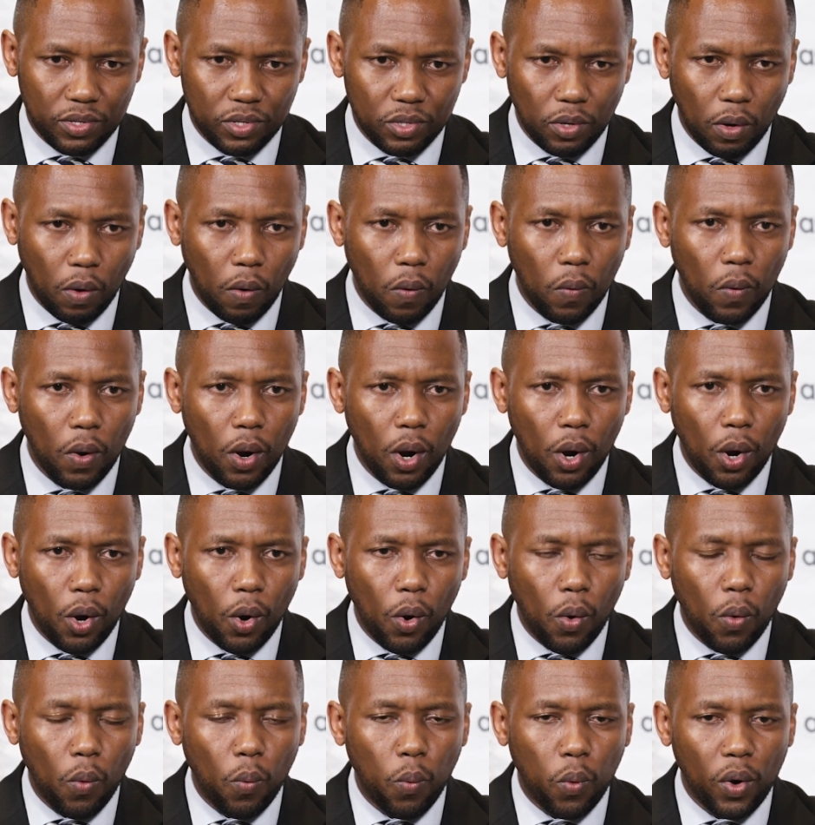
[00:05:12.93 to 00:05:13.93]
So
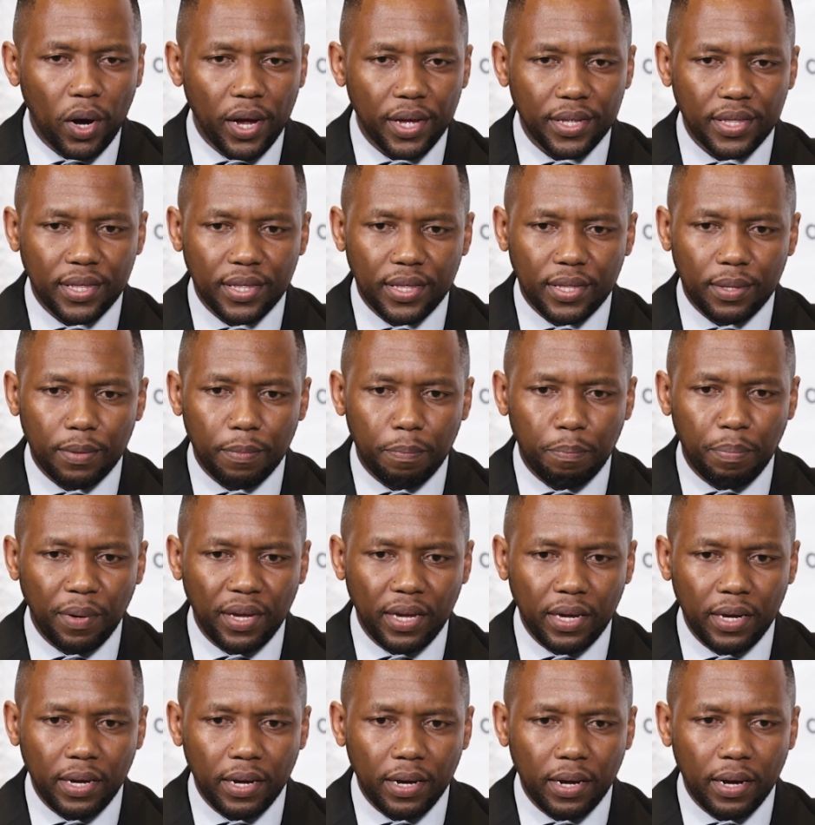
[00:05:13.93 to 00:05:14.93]
with
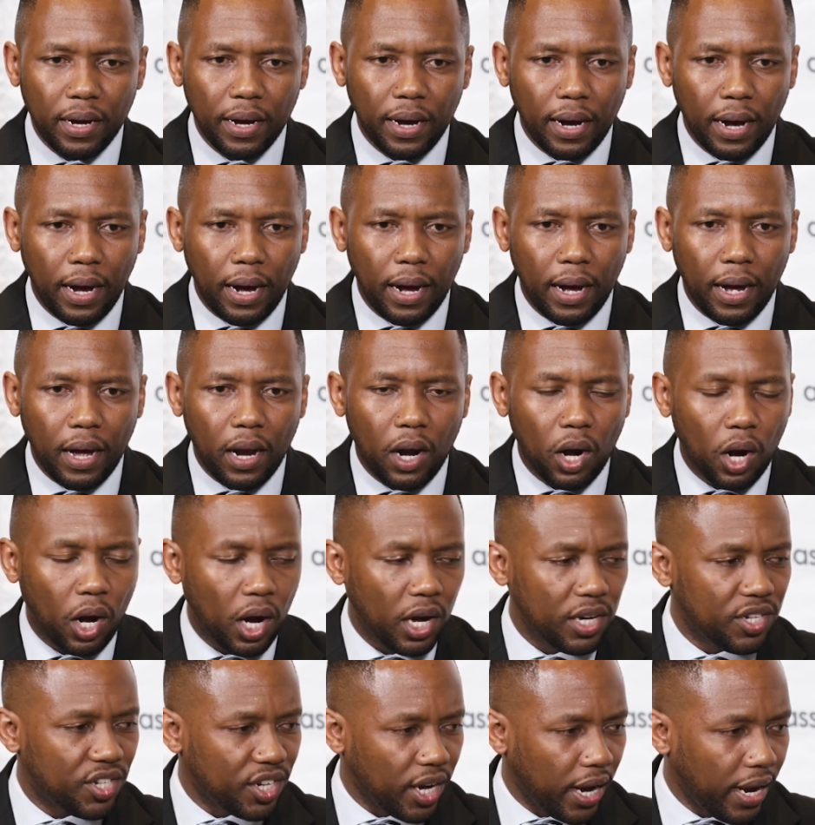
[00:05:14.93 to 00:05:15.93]
being a
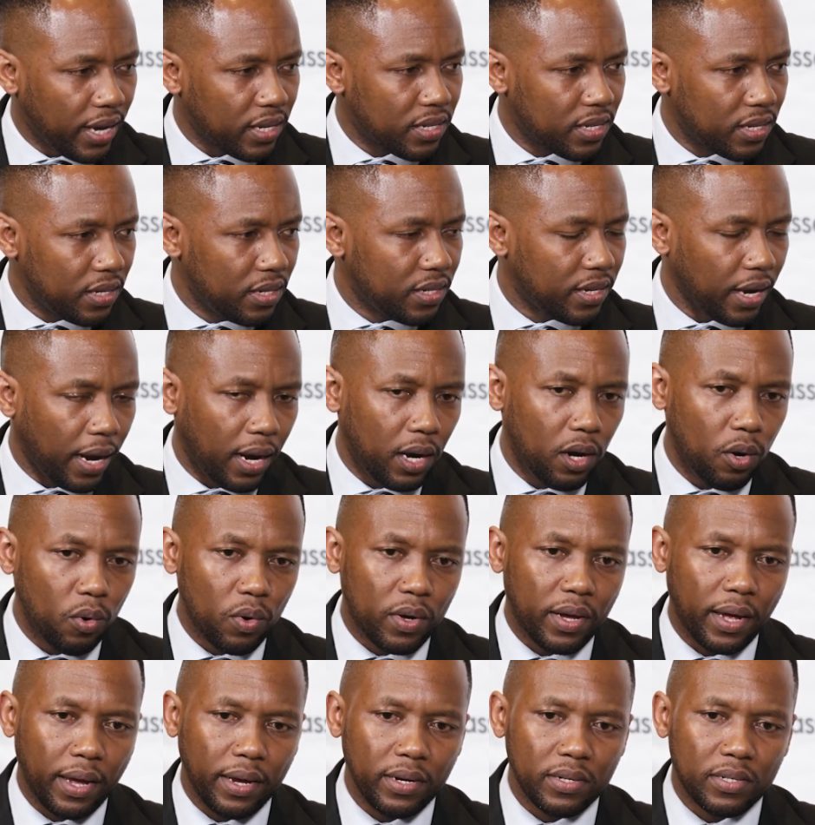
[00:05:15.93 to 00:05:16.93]
large asset
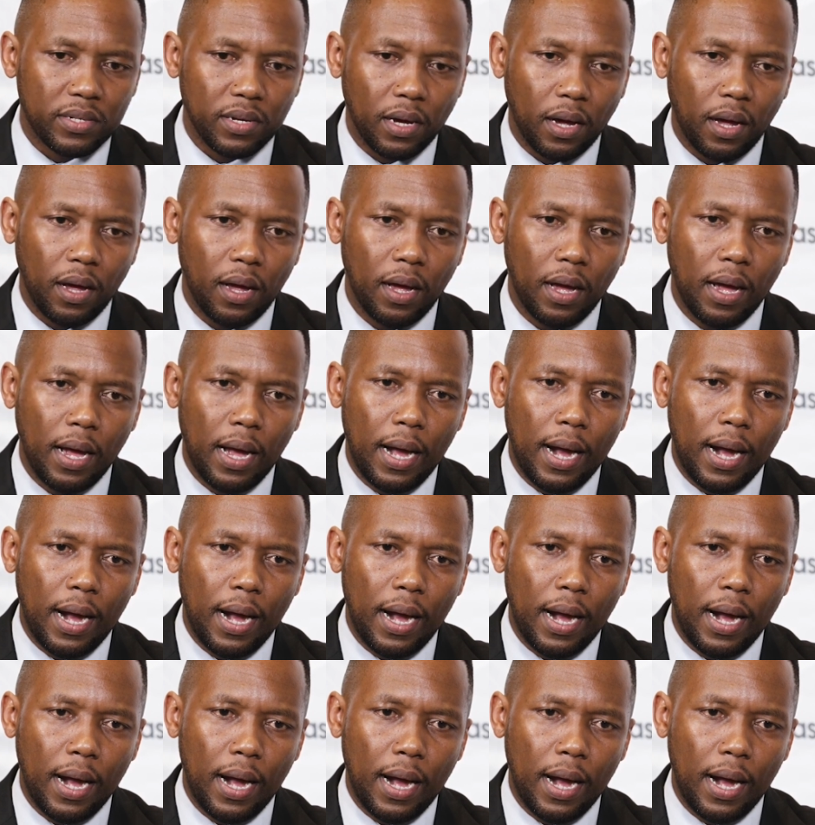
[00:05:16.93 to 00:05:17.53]
allocator,